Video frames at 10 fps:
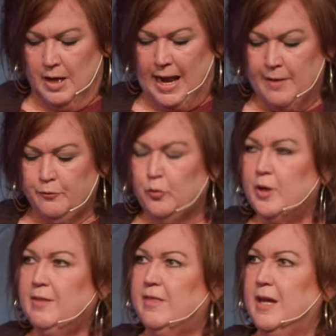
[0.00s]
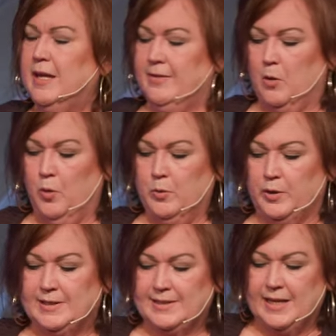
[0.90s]
Everything that we
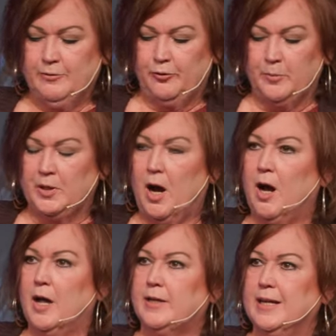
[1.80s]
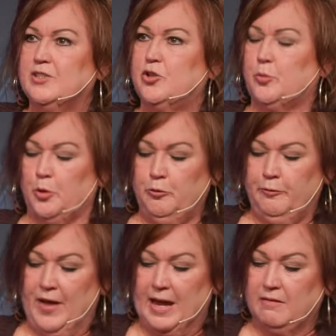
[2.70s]
receive from God is through
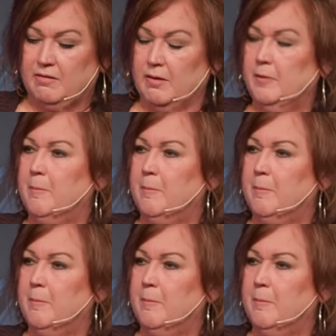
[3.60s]
faith,